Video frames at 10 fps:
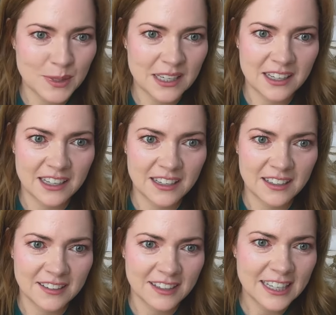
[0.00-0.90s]

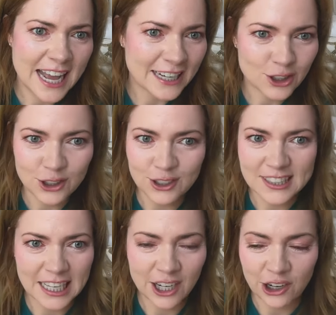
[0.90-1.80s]
be an actor,
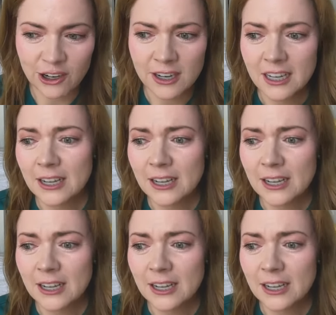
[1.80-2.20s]
singer.